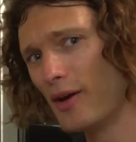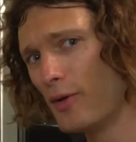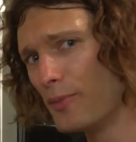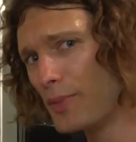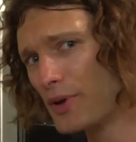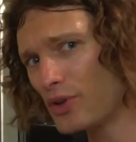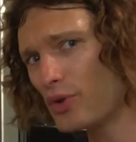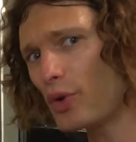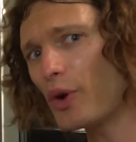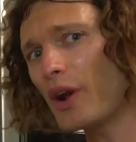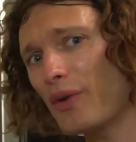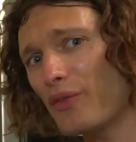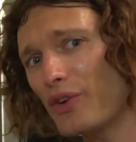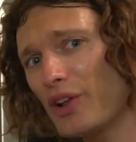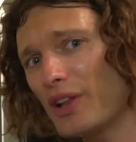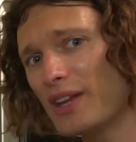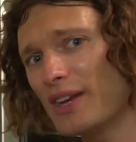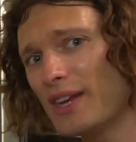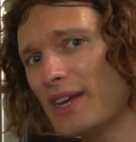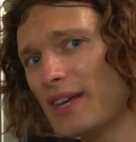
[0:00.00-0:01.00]
but you know what I
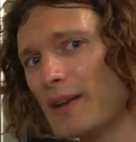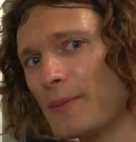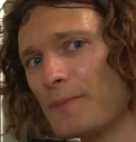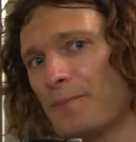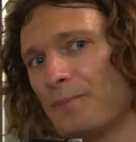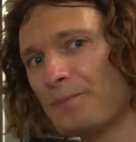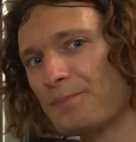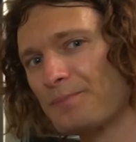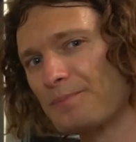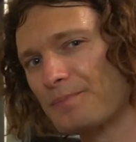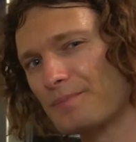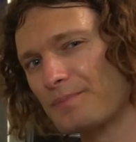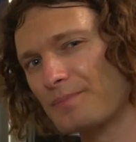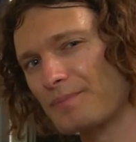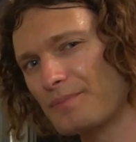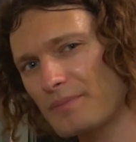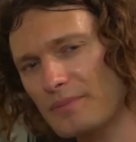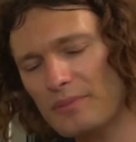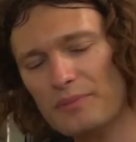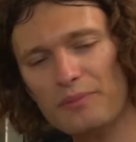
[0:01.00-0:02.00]
really need?
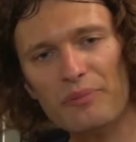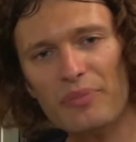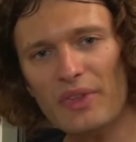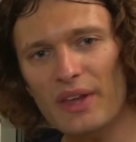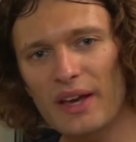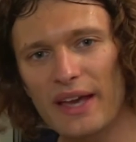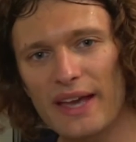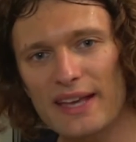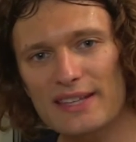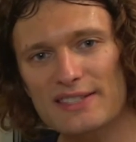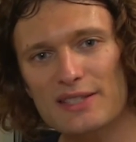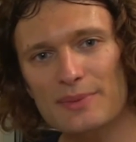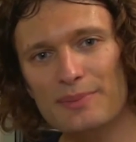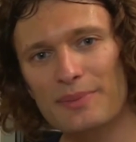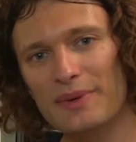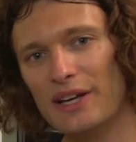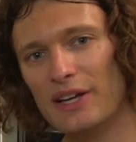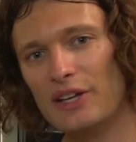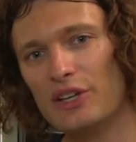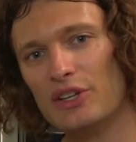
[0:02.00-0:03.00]
Is
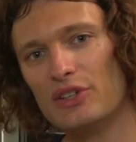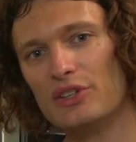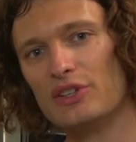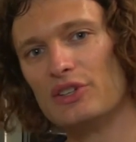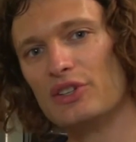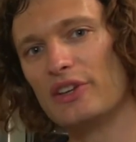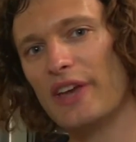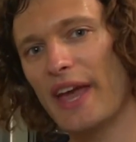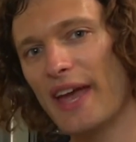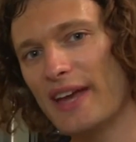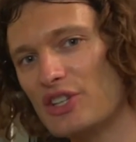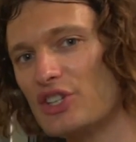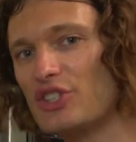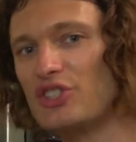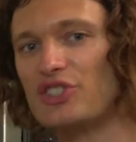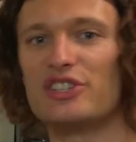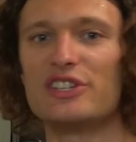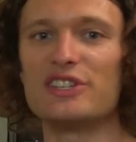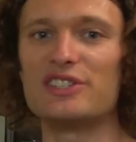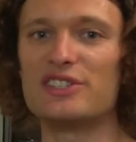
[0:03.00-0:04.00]
some Cajun
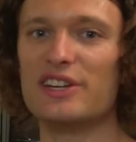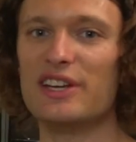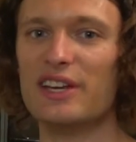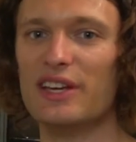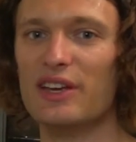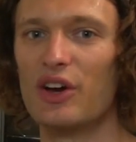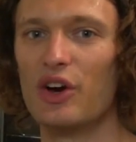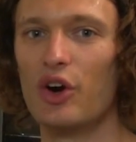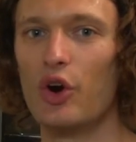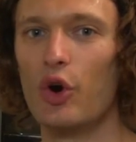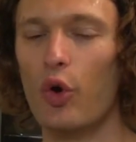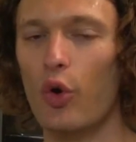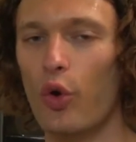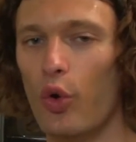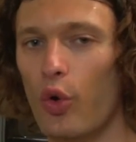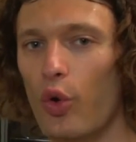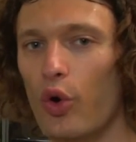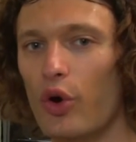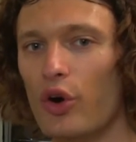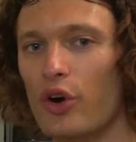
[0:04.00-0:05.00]
seasoning
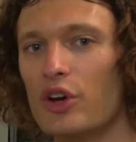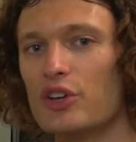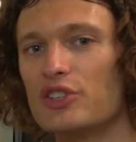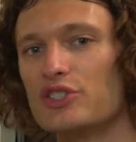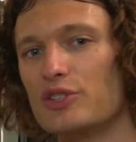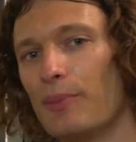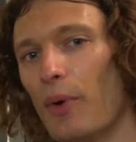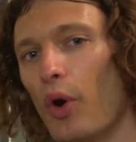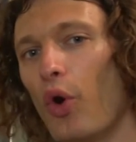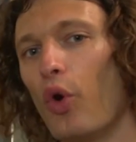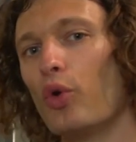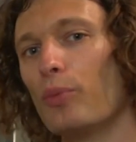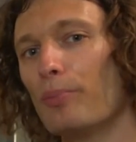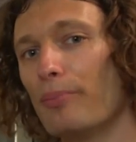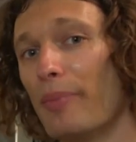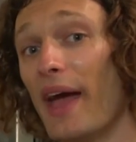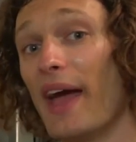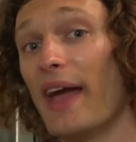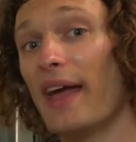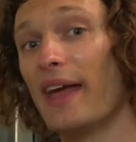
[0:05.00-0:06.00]
or some Old
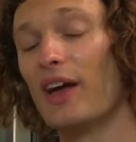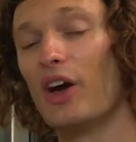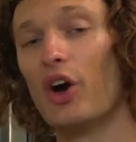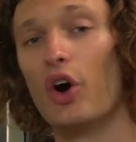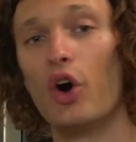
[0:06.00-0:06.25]
Bay.